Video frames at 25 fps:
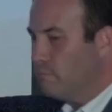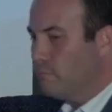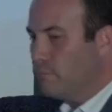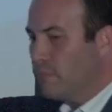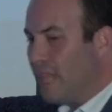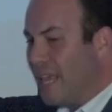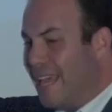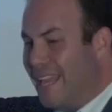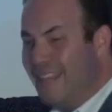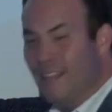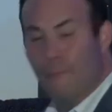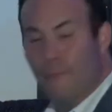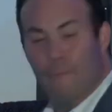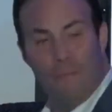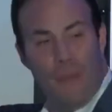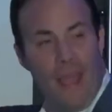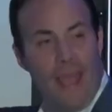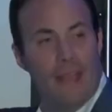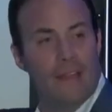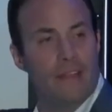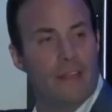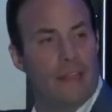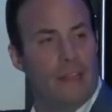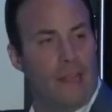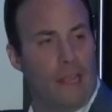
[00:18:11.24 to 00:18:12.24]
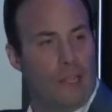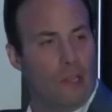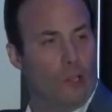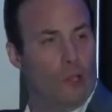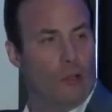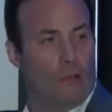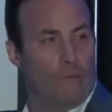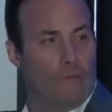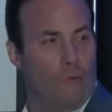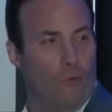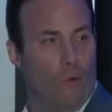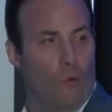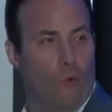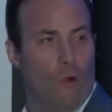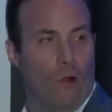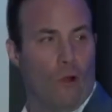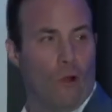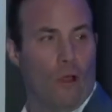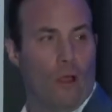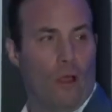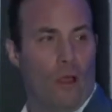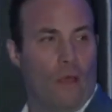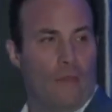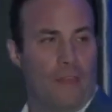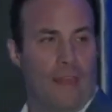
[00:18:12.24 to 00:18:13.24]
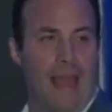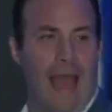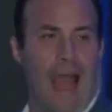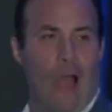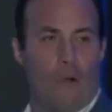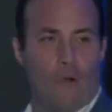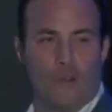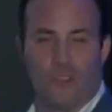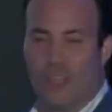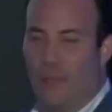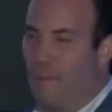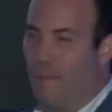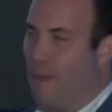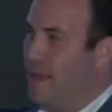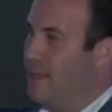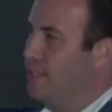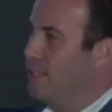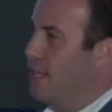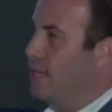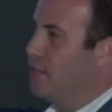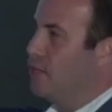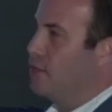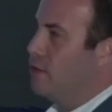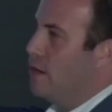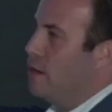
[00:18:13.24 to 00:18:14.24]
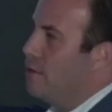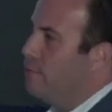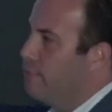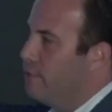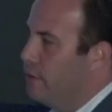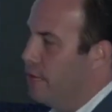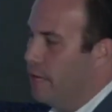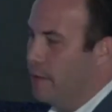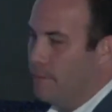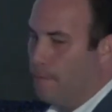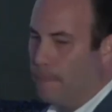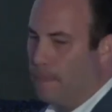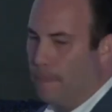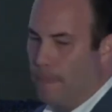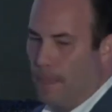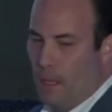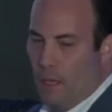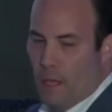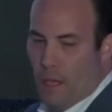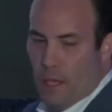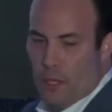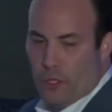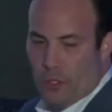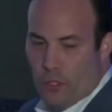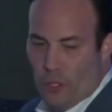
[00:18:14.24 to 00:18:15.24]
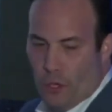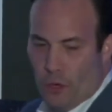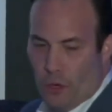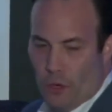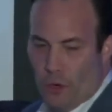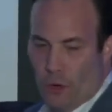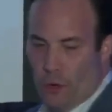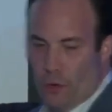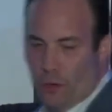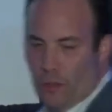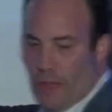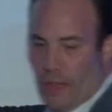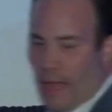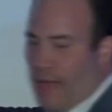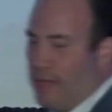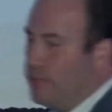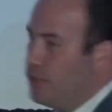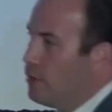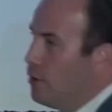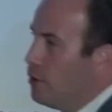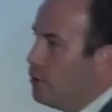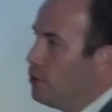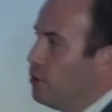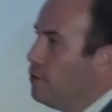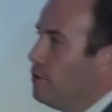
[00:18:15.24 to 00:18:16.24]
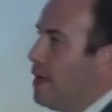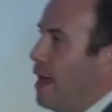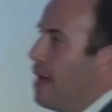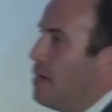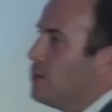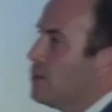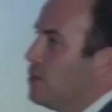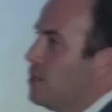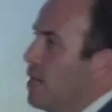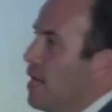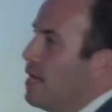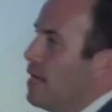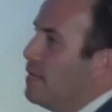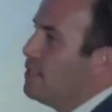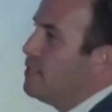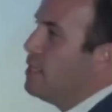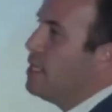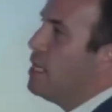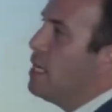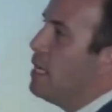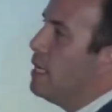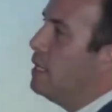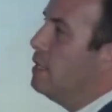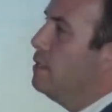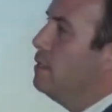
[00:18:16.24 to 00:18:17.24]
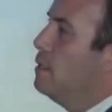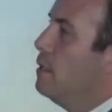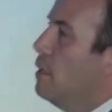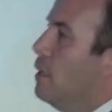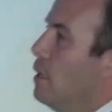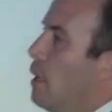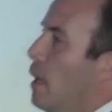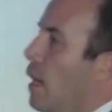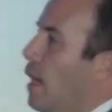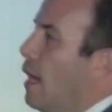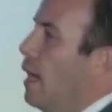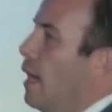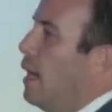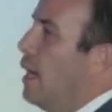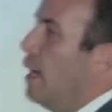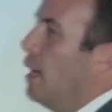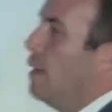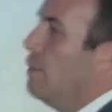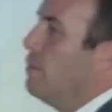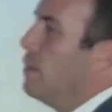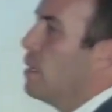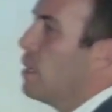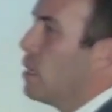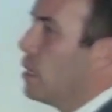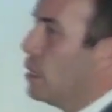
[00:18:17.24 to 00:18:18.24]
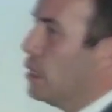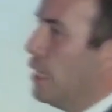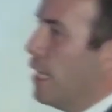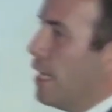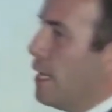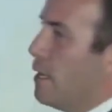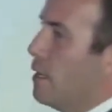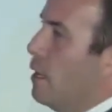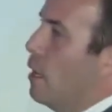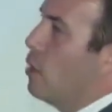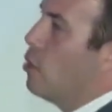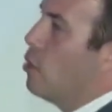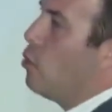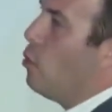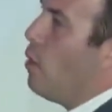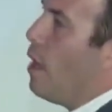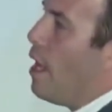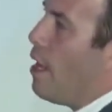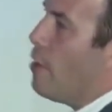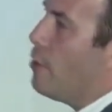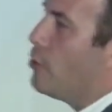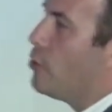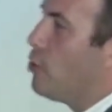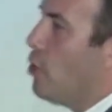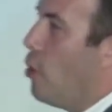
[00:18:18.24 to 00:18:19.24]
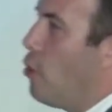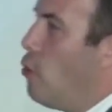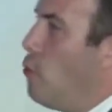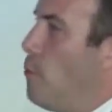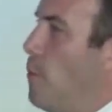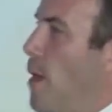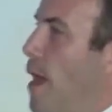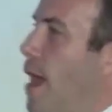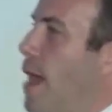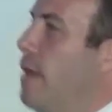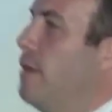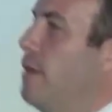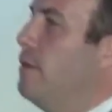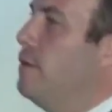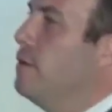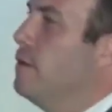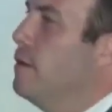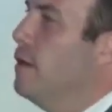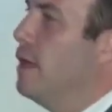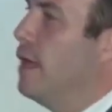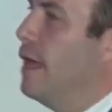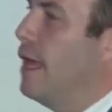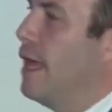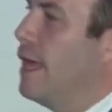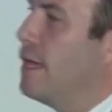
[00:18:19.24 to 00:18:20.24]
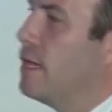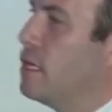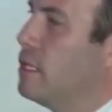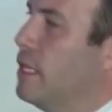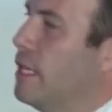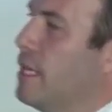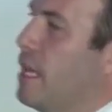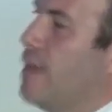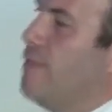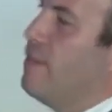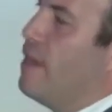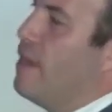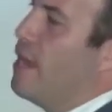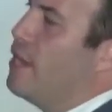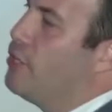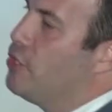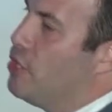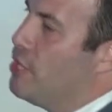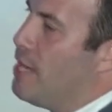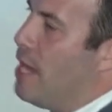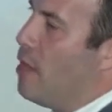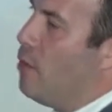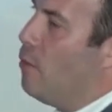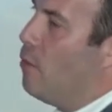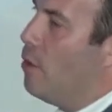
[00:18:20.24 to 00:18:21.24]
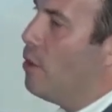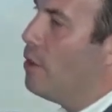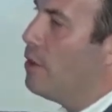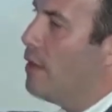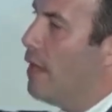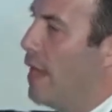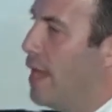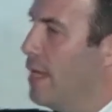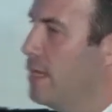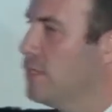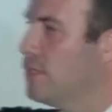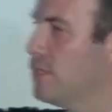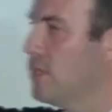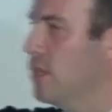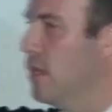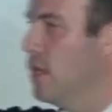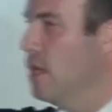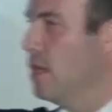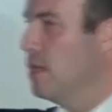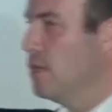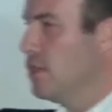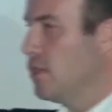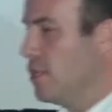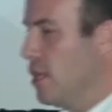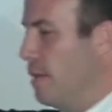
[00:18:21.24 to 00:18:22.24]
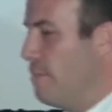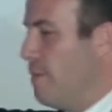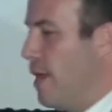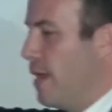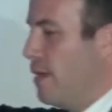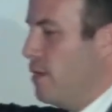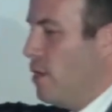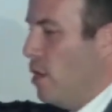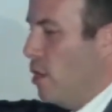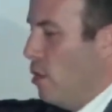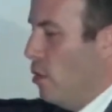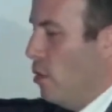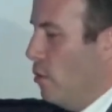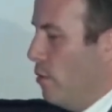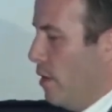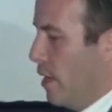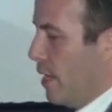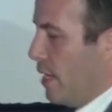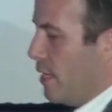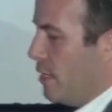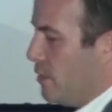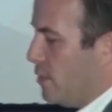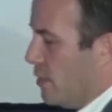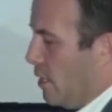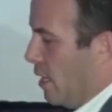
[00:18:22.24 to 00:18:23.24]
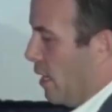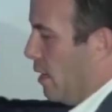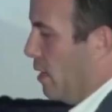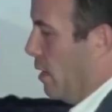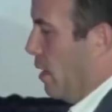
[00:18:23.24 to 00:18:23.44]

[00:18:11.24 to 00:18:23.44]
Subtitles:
independent and look for the hours that made sense in our fleet. So last year, 2018, Click acquired CharterPad, and Click Aviation Network, as some may know, is an